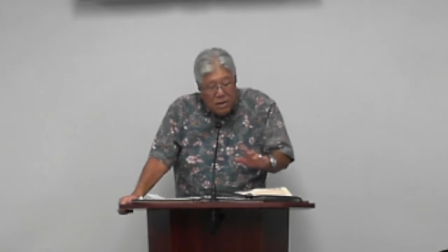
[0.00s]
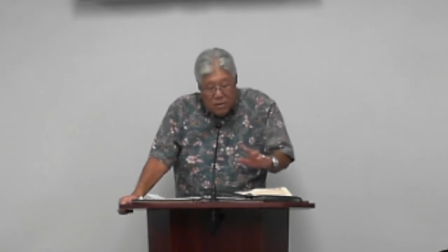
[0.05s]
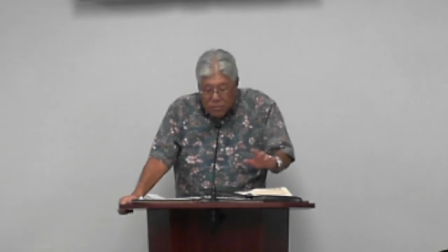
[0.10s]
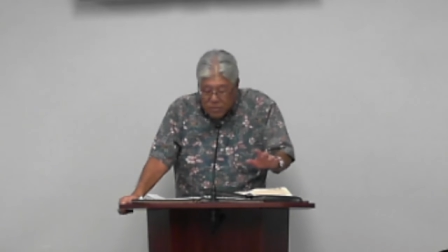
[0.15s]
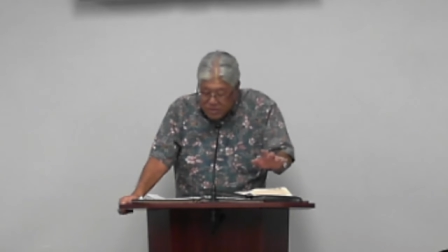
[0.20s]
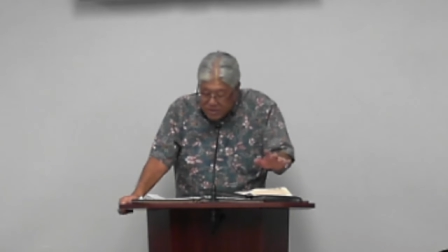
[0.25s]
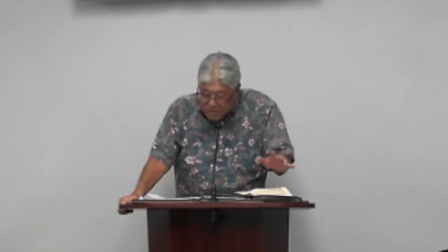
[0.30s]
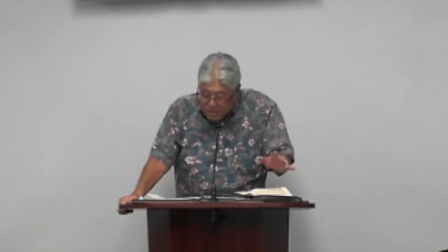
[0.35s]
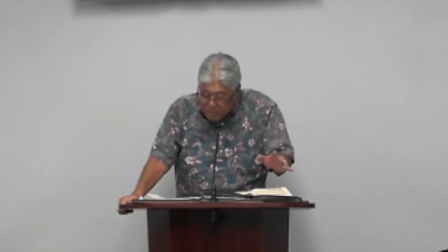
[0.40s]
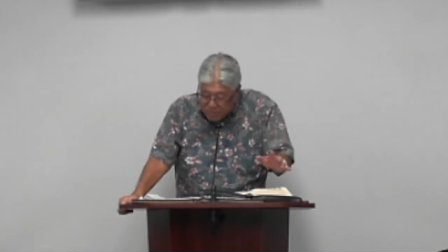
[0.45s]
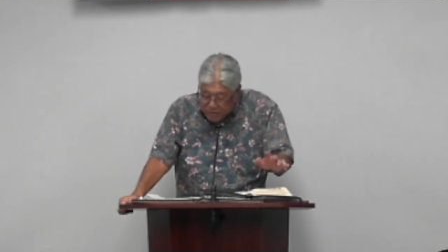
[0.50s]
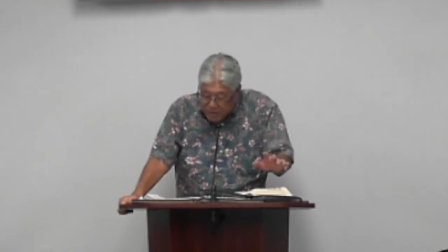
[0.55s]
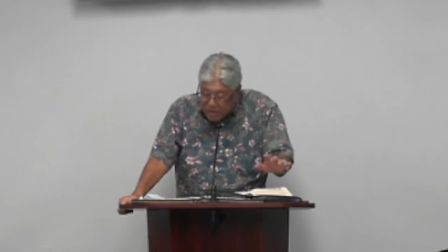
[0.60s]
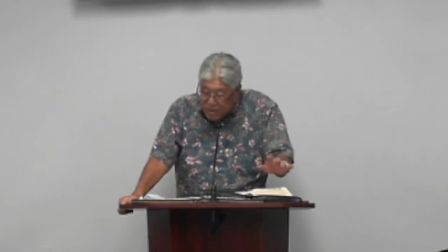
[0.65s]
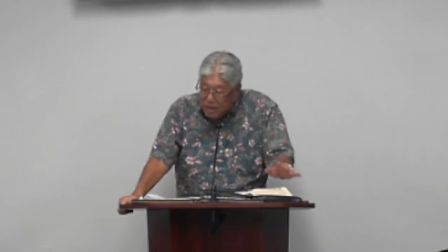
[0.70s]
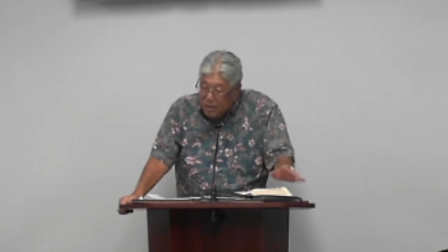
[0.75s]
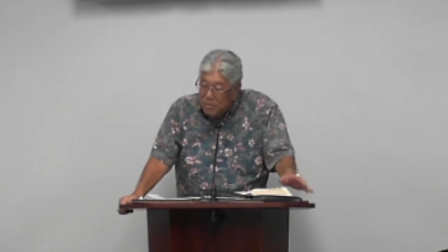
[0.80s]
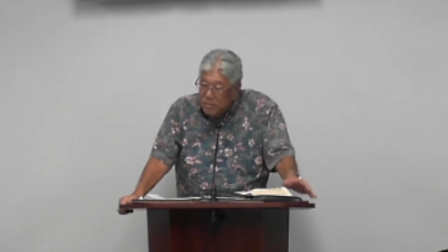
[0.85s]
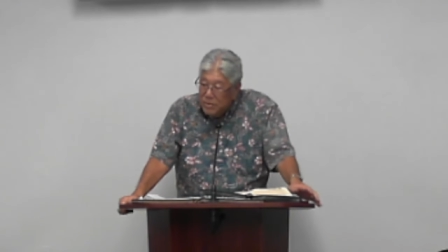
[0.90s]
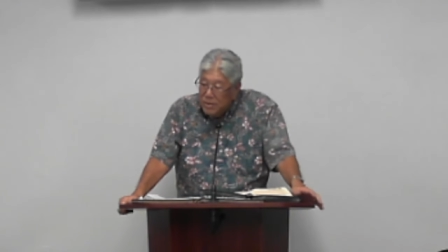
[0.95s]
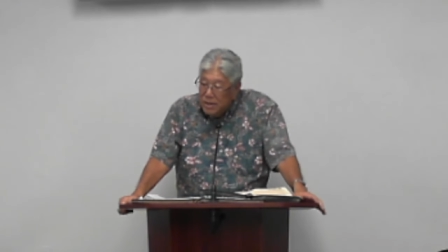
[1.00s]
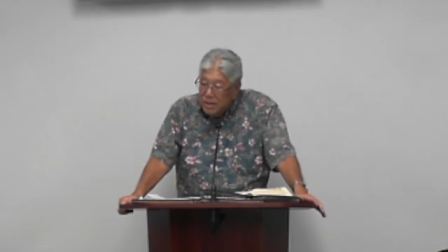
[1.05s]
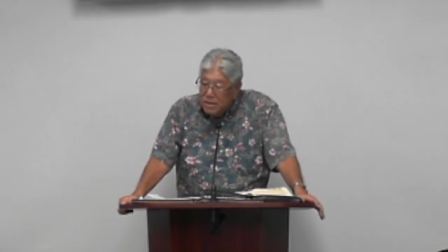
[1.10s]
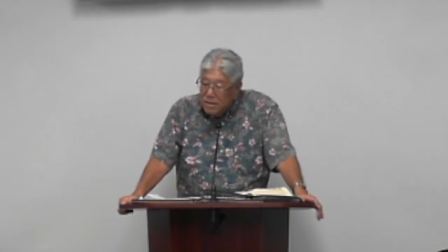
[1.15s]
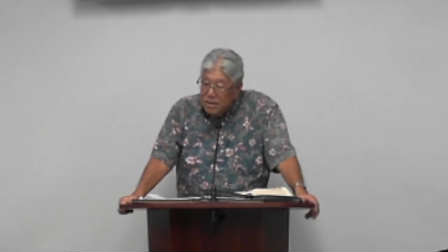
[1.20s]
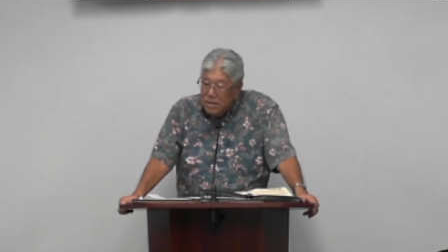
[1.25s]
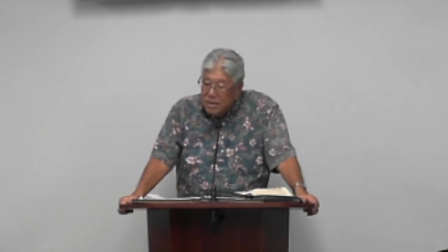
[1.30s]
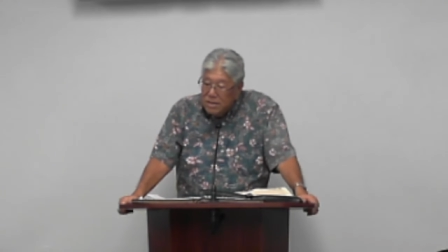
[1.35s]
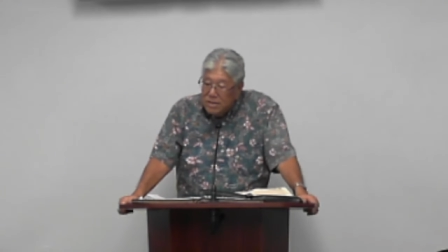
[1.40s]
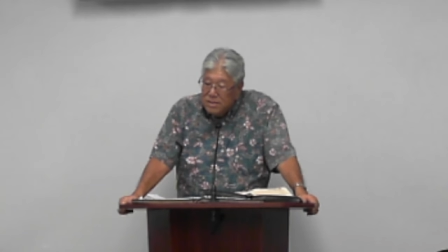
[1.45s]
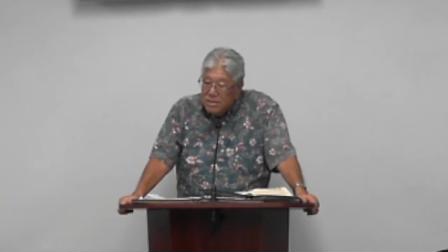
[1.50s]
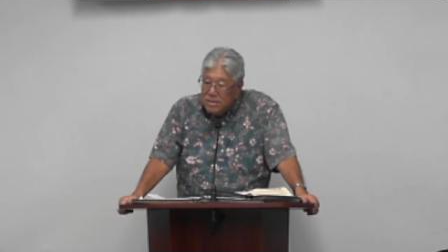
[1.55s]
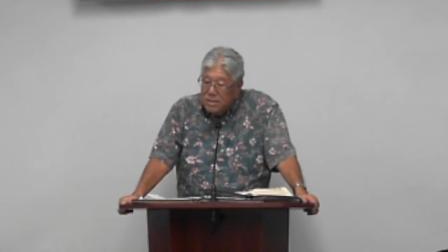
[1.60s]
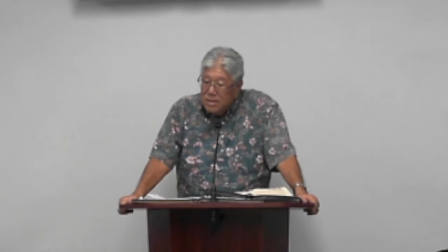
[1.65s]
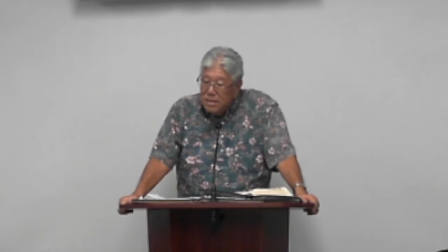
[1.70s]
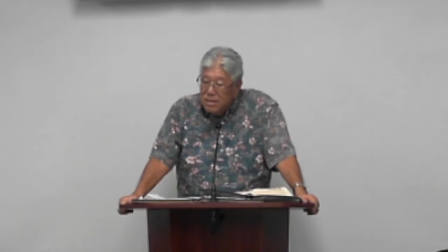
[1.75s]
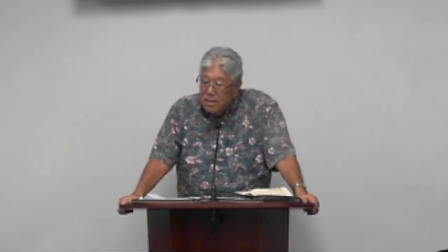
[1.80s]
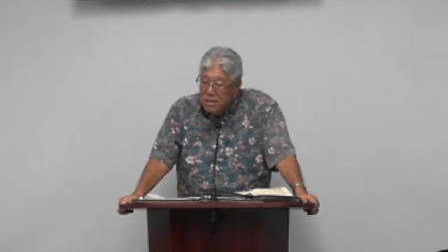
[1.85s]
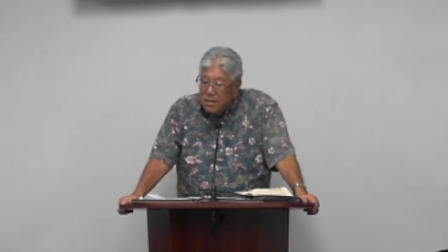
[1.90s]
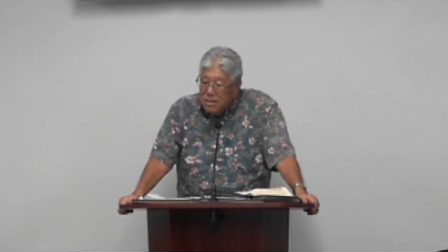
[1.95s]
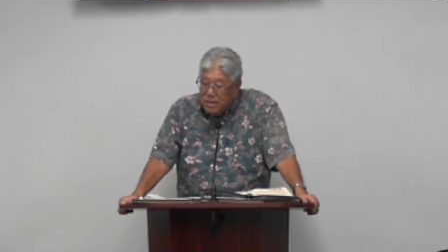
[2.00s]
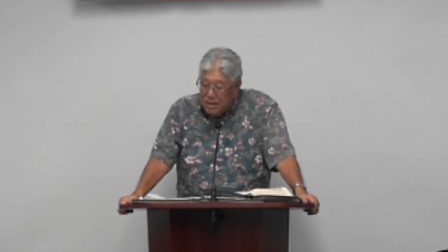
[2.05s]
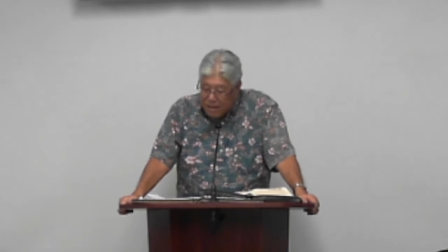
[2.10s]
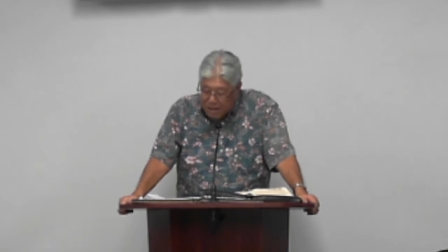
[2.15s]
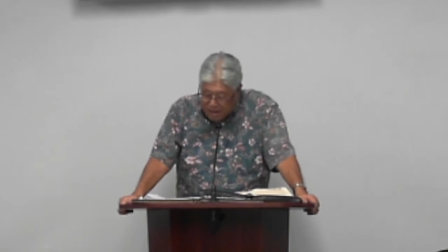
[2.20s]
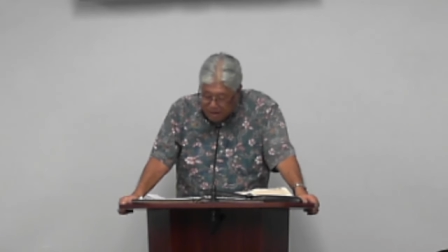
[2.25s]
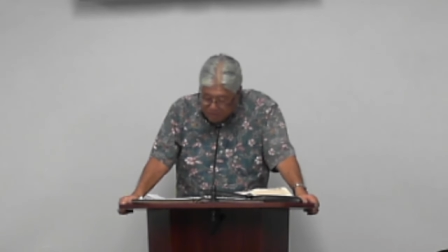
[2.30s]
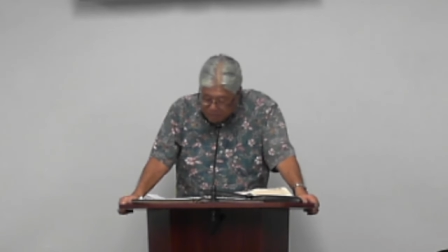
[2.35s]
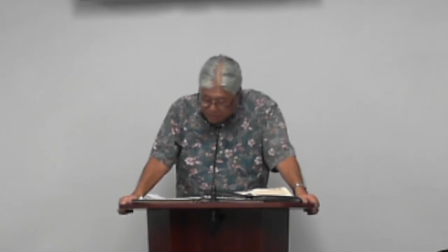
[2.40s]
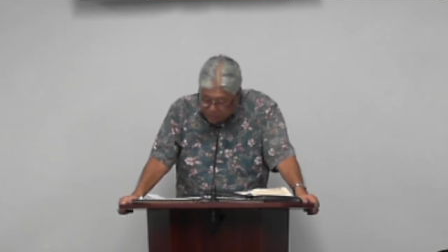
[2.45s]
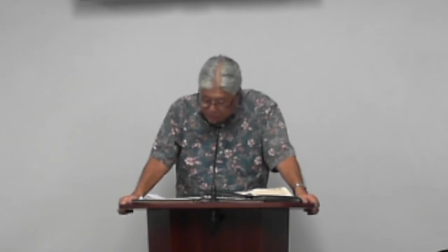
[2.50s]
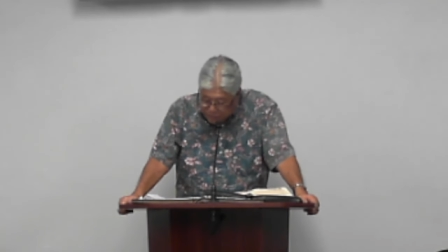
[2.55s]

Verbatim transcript: which has become that, that sin that cannot be